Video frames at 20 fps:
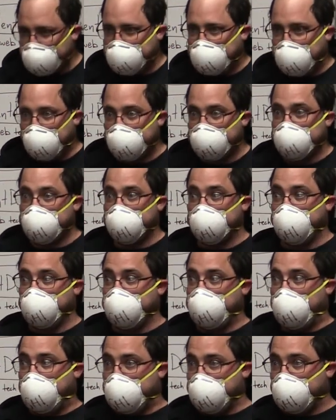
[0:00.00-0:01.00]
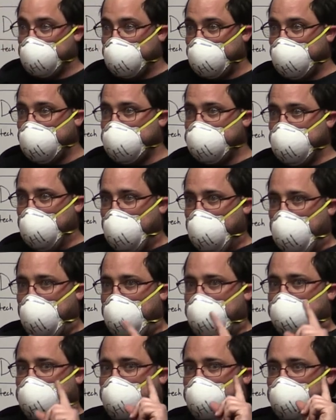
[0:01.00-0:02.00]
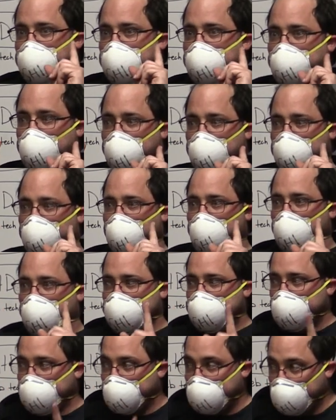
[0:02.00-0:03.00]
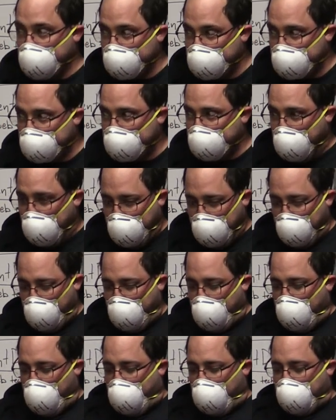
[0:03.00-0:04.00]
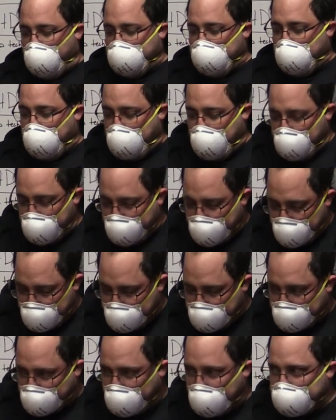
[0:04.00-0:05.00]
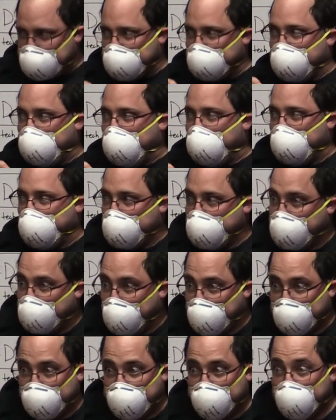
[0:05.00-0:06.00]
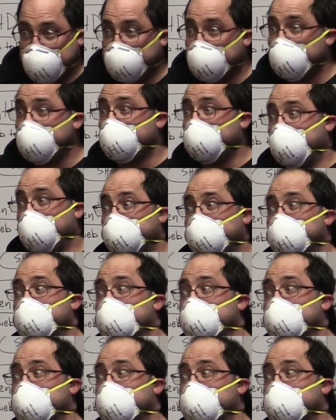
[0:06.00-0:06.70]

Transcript: and thousands of libraries that phone home to Google on every press of every button. You don't even have